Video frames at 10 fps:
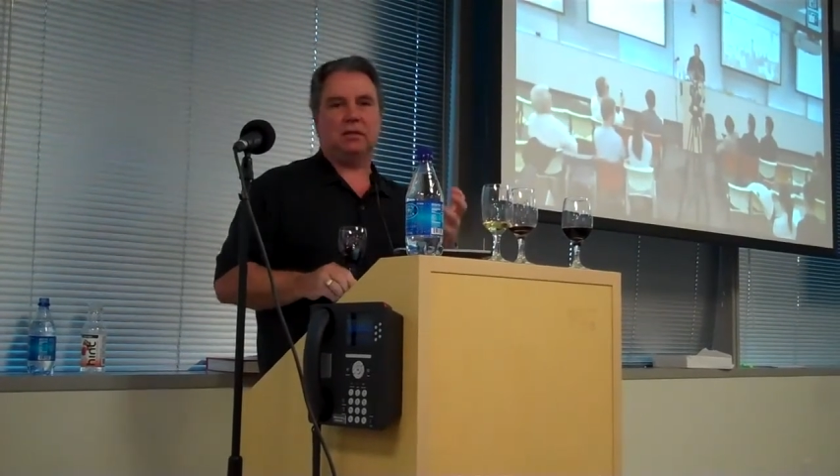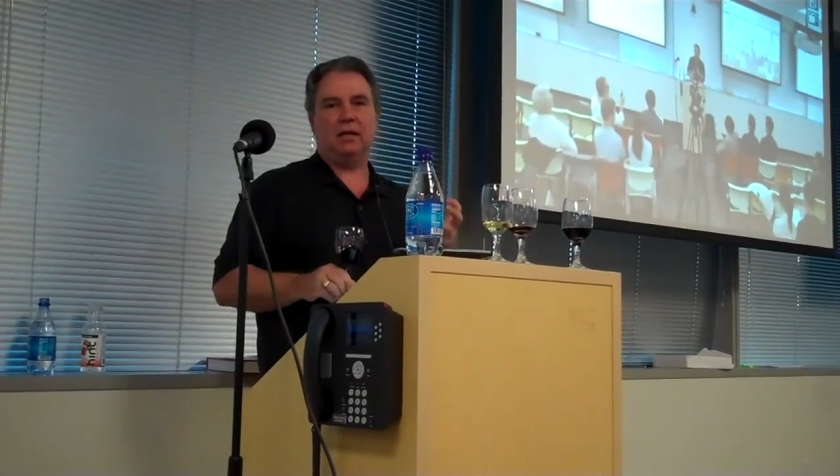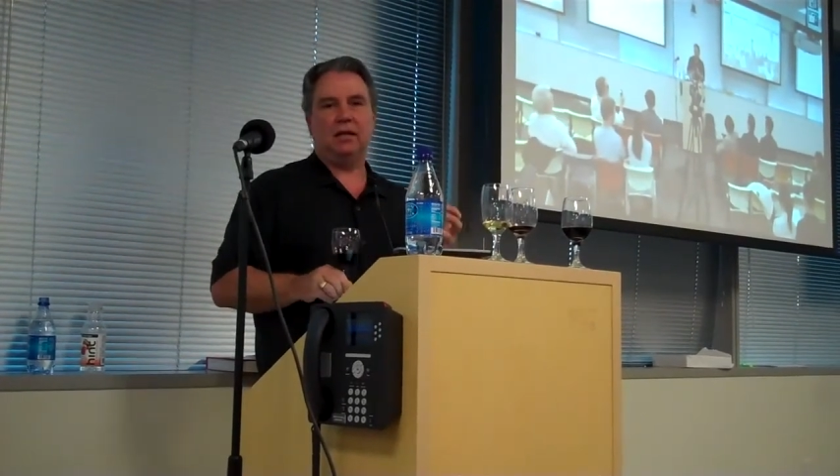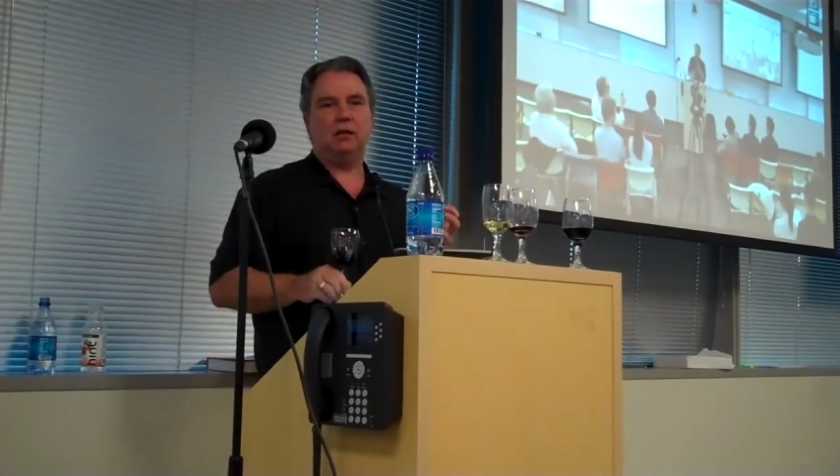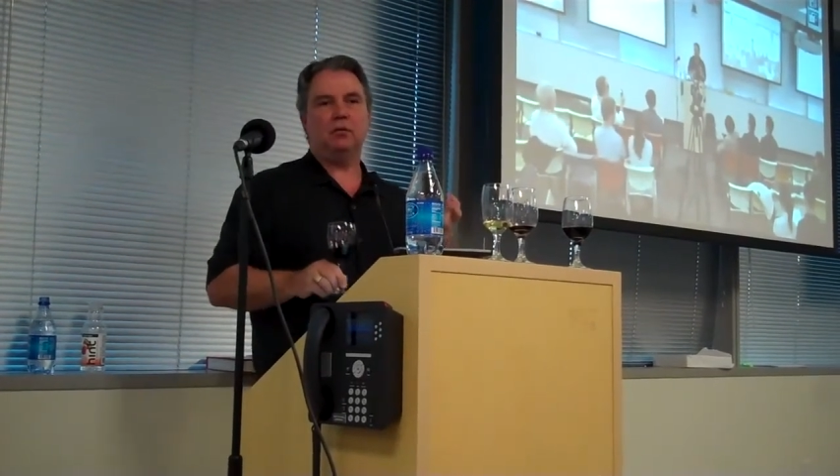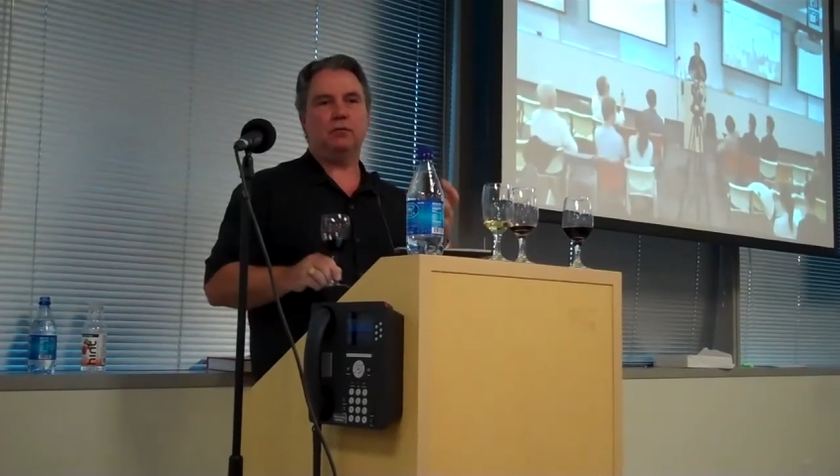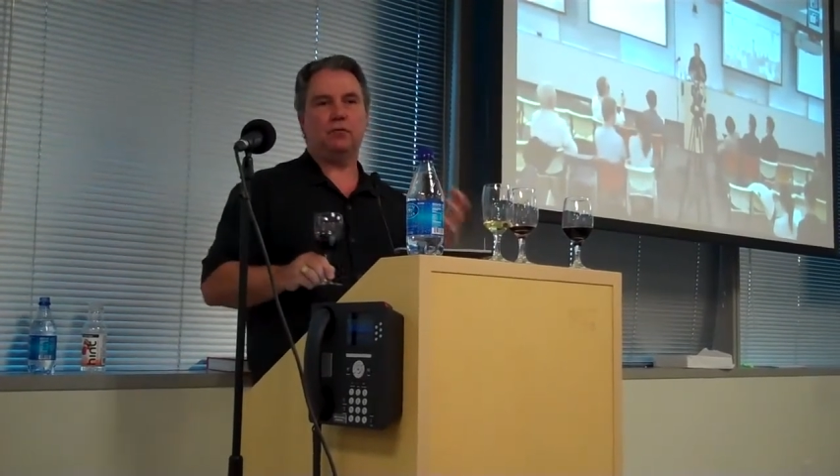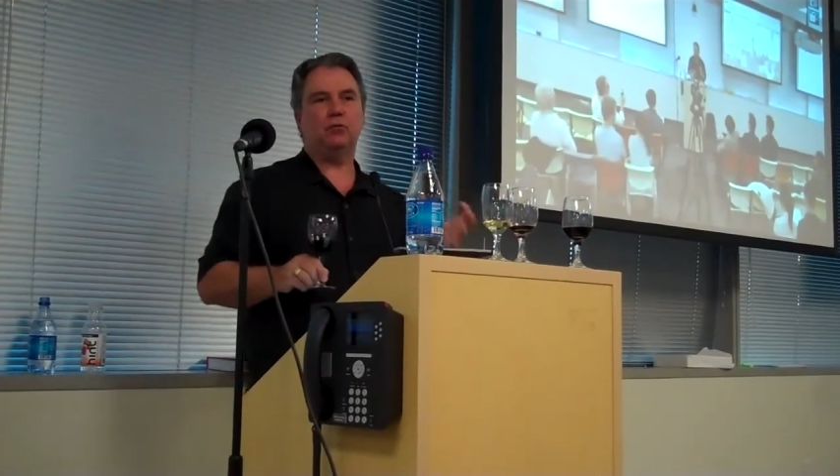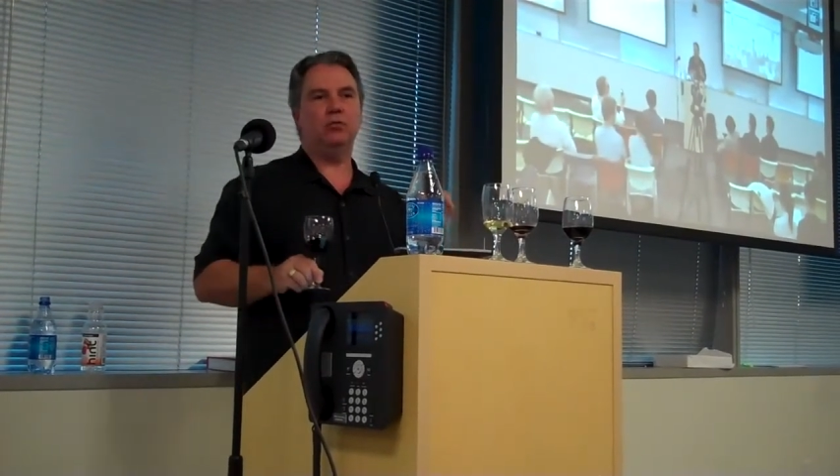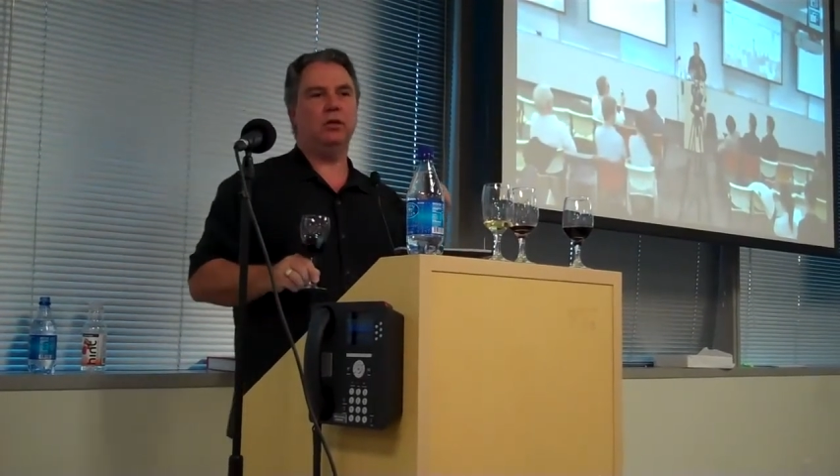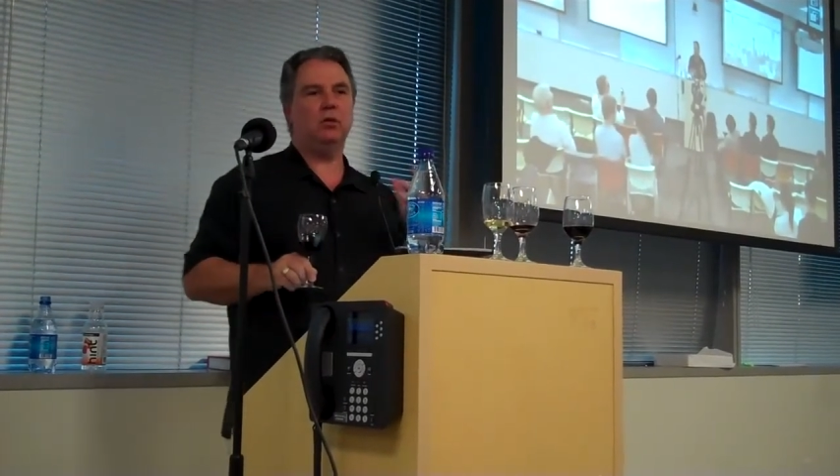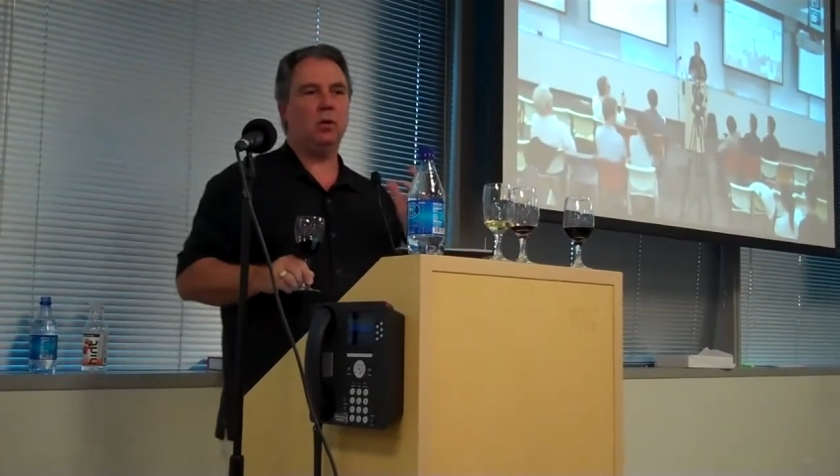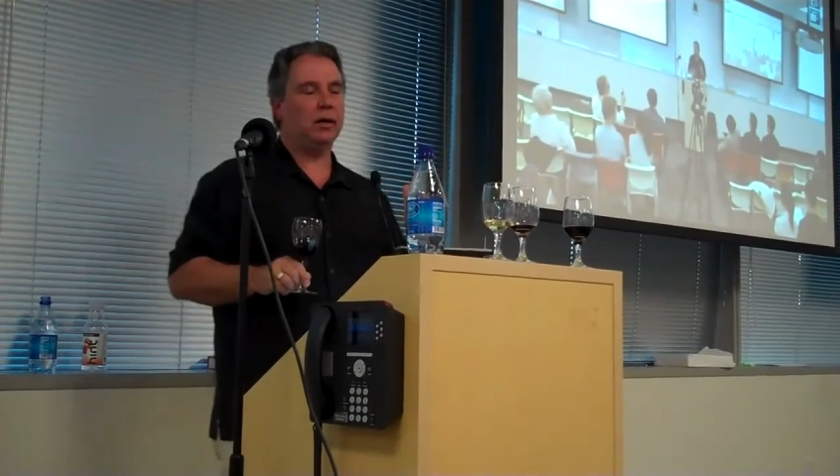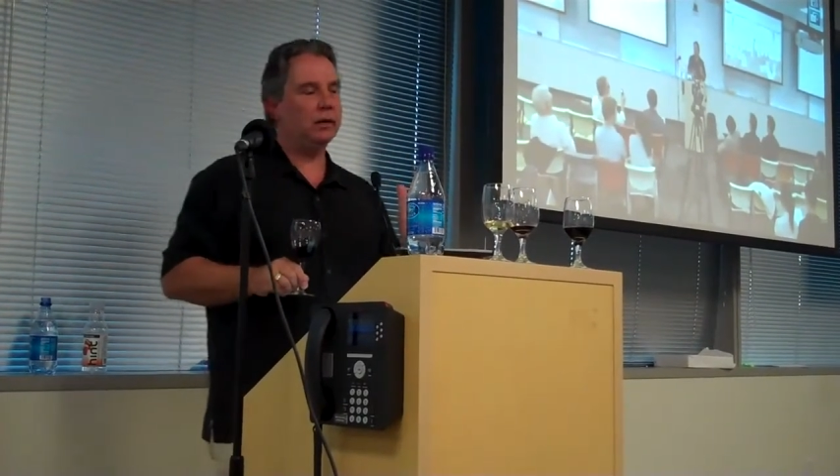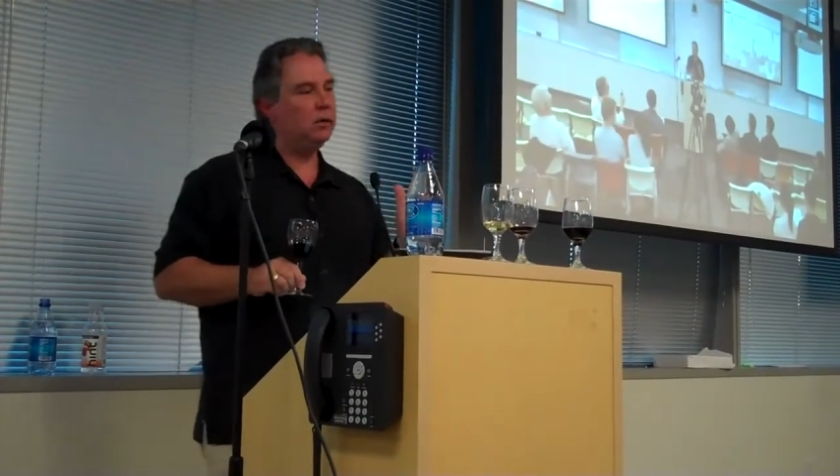telling, the fruit in a
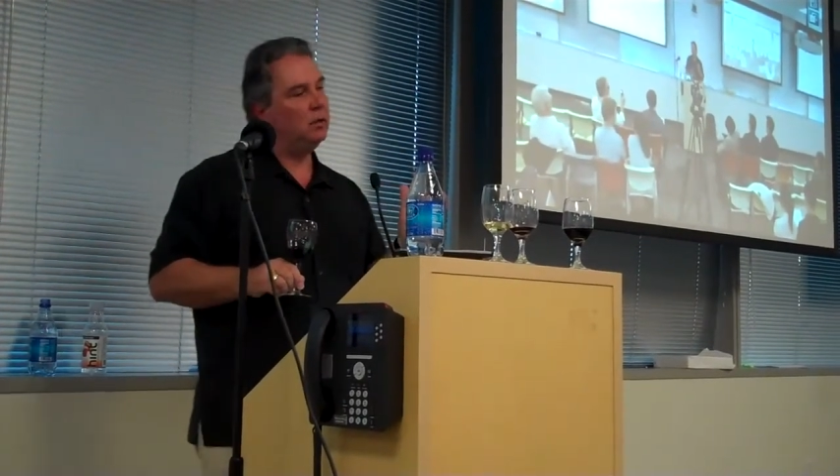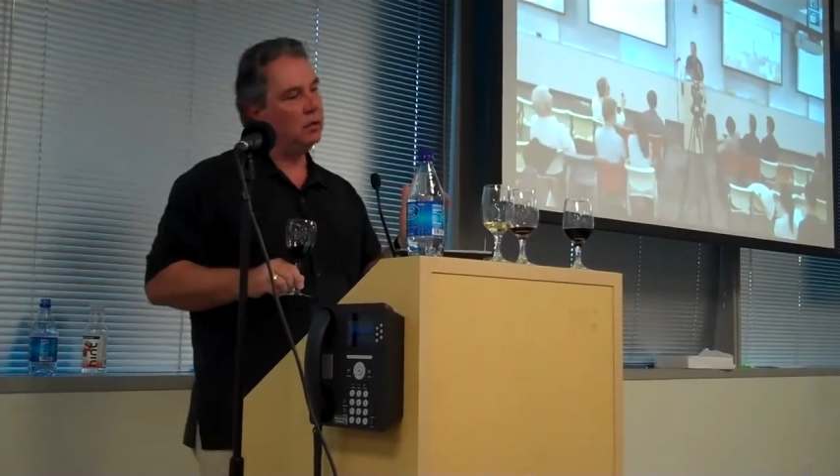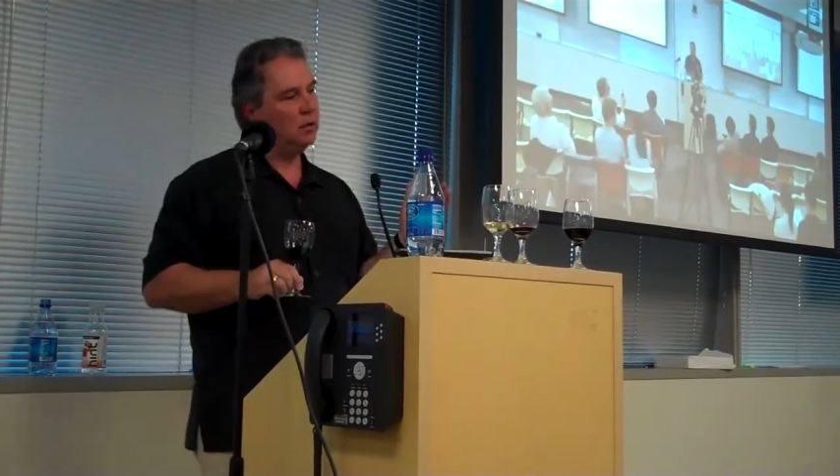wine.